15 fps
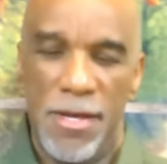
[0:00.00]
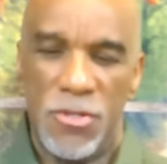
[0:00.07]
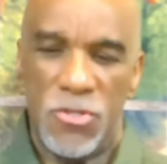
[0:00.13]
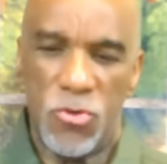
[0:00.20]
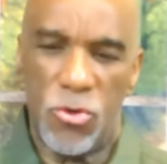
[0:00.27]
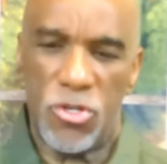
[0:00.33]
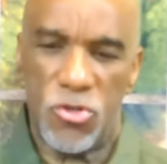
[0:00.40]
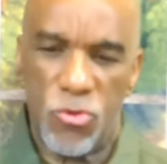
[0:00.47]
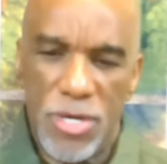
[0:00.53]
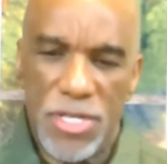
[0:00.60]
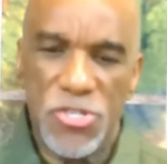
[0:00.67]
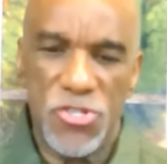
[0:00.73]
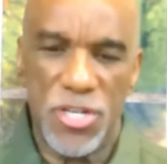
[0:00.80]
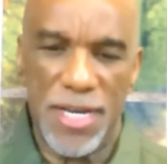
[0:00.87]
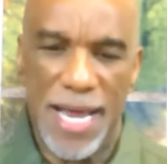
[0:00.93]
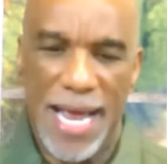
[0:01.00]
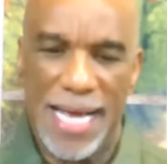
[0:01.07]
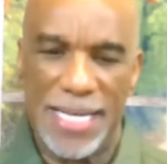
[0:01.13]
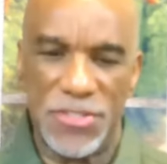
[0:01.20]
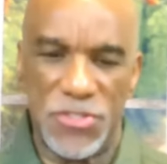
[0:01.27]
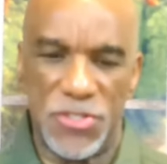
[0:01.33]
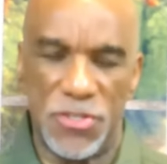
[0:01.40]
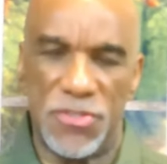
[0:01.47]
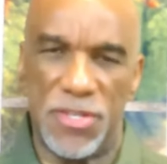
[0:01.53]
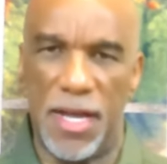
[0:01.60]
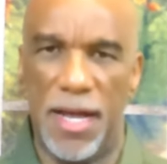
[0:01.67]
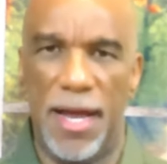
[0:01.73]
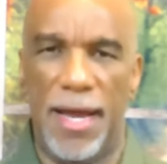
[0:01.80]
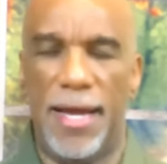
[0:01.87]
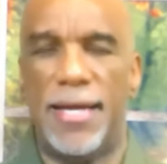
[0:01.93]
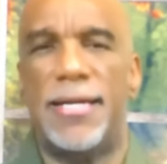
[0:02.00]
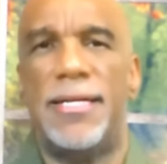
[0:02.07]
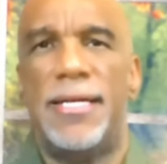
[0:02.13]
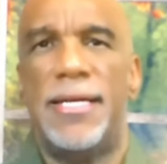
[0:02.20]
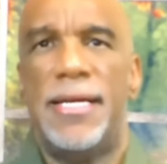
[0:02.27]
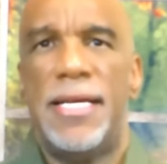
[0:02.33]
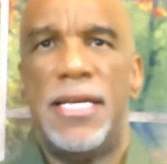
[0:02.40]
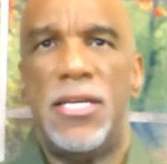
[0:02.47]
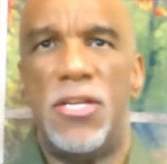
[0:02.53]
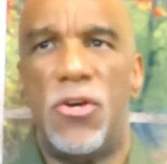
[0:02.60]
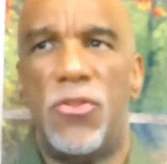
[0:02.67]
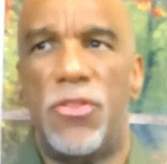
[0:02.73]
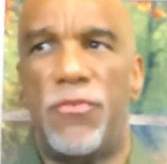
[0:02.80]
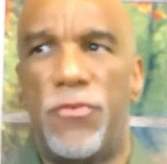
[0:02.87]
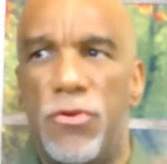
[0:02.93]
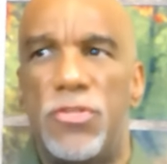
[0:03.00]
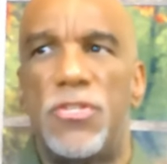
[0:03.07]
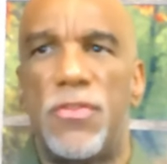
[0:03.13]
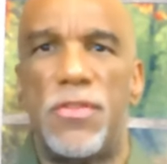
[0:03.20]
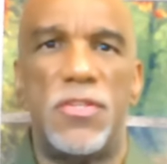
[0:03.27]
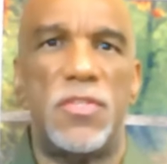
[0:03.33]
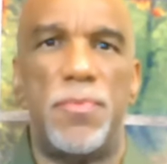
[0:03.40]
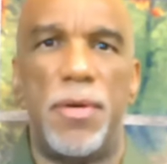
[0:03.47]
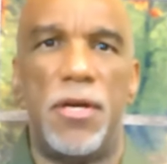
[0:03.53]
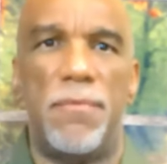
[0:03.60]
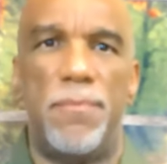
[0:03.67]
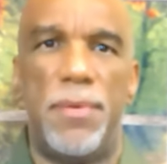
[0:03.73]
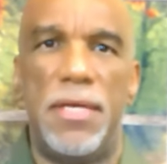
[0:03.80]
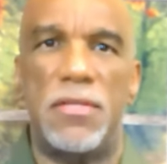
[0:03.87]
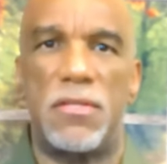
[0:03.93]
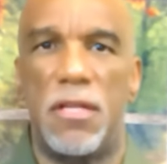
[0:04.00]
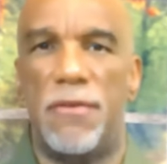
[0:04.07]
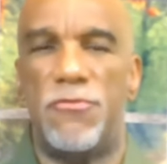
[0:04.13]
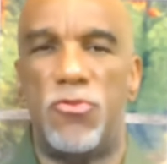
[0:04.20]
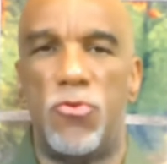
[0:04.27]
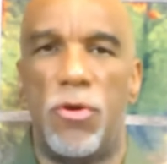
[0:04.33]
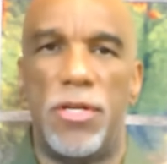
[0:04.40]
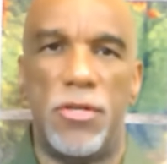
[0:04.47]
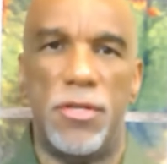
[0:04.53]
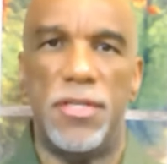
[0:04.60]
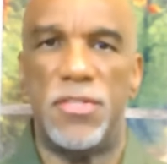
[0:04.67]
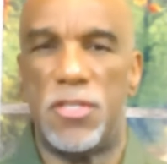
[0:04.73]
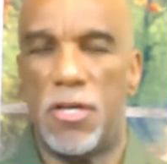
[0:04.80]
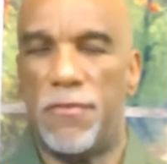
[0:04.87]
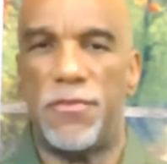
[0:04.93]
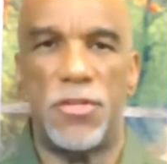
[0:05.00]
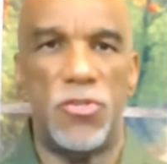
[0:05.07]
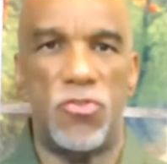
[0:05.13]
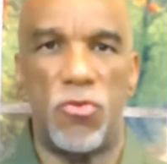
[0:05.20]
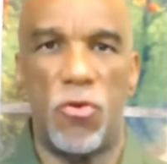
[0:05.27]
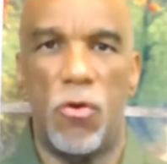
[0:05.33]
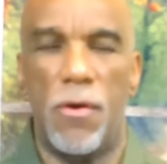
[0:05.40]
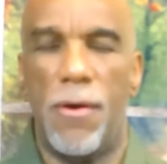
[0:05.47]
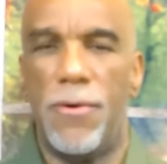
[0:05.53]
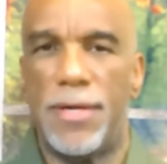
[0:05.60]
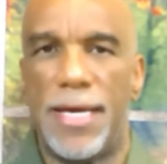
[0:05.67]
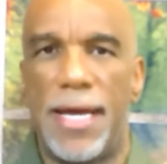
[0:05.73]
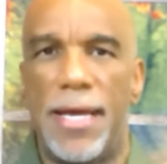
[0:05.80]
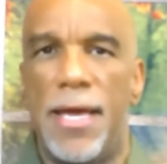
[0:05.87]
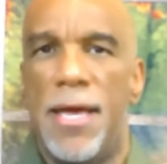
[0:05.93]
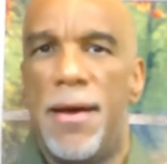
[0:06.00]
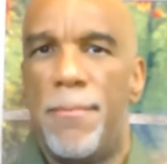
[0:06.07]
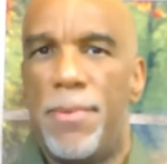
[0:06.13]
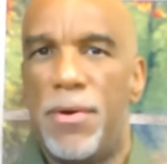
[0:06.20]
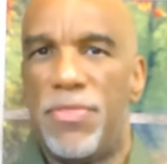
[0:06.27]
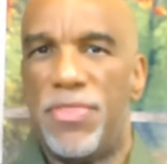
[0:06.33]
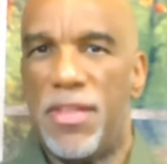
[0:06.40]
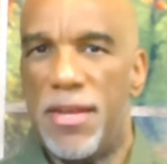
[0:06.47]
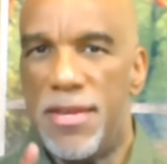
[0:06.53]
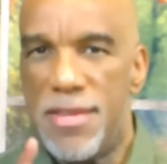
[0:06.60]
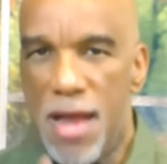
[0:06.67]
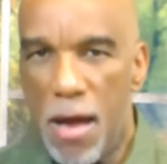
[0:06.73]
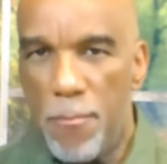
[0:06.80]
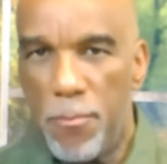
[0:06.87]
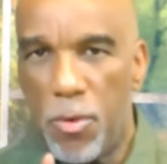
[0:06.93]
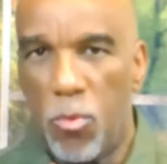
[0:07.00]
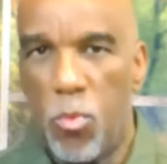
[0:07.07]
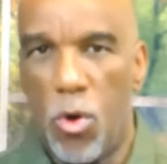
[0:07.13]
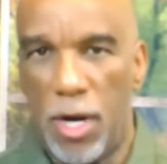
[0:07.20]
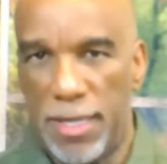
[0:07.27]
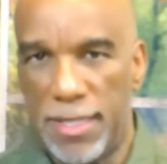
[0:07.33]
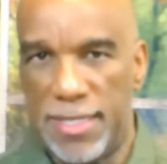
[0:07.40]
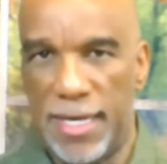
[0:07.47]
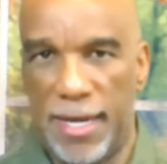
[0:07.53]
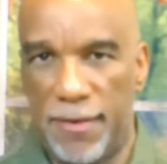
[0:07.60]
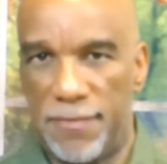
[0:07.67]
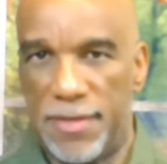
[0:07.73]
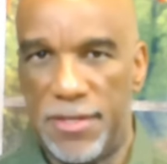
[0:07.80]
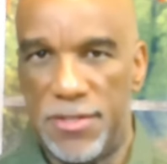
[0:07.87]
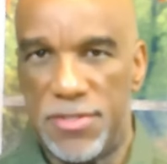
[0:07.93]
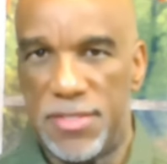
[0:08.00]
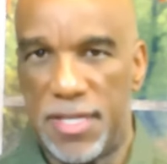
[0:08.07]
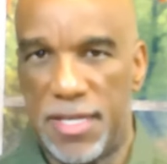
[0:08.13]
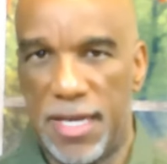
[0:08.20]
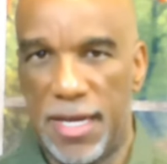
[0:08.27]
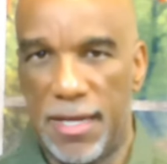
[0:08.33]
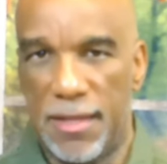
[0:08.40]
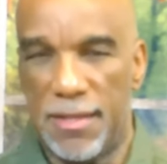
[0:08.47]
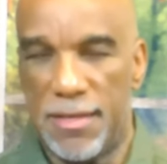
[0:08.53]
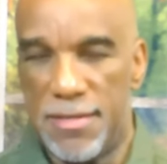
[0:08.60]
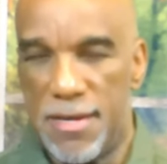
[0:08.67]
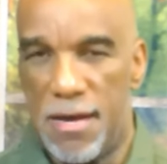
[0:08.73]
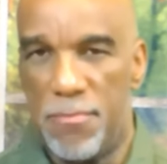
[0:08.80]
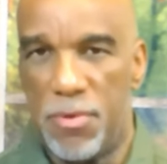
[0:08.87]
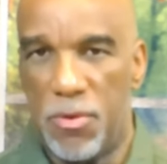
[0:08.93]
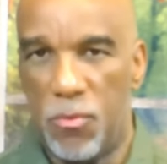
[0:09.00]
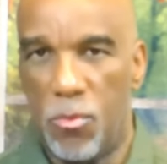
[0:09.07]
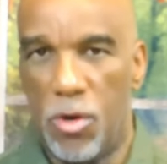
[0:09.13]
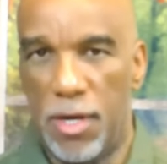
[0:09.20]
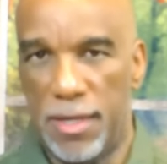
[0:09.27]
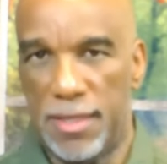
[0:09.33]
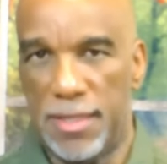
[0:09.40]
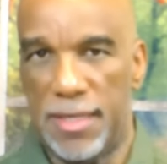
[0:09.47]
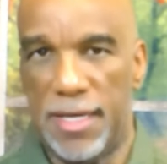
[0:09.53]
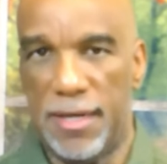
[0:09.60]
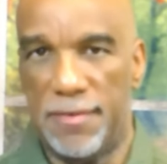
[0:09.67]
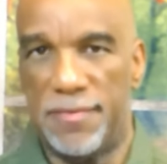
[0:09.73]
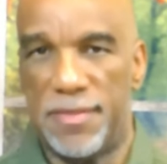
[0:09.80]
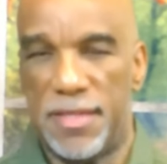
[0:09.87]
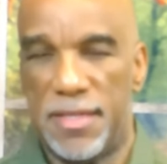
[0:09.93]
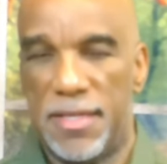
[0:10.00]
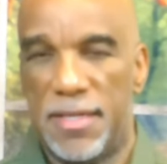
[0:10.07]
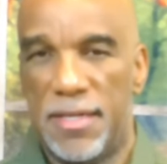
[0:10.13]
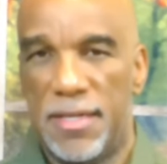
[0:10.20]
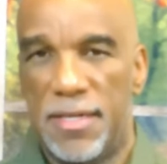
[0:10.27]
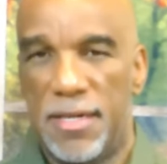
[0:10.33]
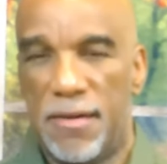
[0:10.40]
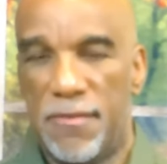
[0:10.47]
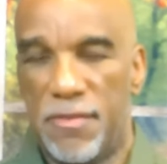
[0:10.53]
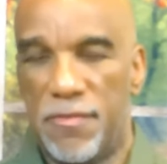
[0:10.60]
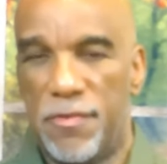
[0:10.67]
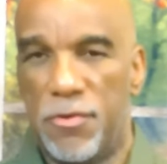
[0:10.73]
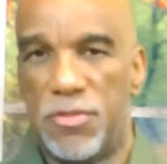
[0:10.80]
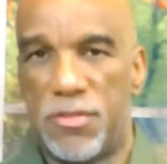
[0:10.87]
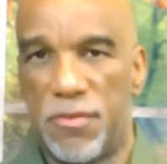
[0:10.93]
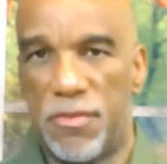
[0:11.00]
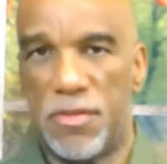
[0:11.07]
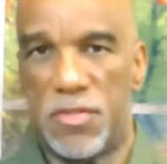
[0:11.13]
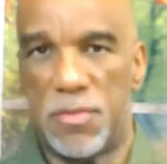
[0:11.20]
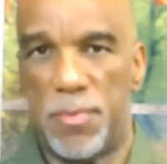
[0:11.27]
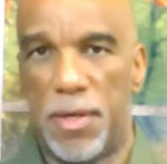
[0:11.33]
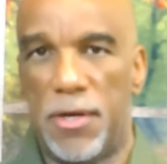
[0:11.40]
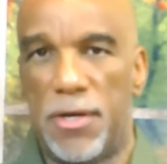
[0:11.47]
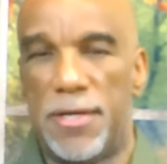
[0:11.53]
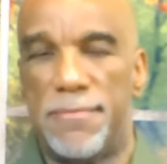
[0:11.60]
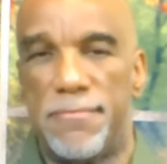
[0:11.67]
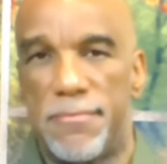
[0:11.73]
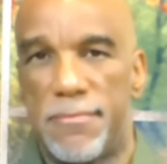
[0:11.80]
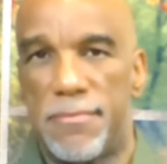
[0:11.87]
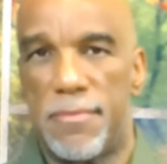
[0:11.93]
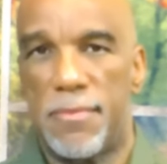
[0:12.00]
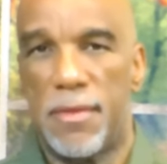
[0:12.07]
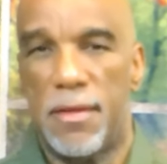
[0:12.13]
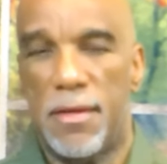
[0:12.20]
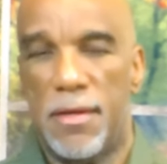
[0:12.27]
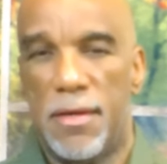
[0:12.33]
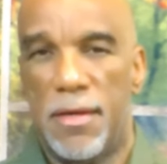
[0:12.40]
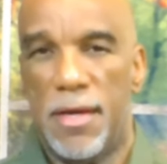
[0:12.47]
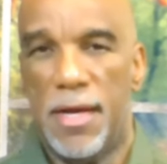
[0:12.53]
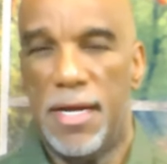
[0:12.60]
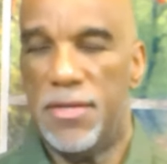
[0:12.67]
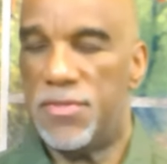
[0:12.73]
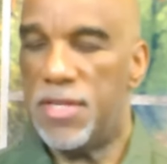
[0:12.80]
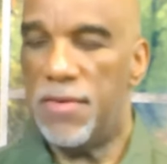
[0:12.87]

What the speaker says: So a Christian has to say, you know, the fruits of the Spirit of peace, love, joy, goodness, self-control. Okay, but the number one gift, here's the key, the number one gift of the fruits of the Spirit, and it's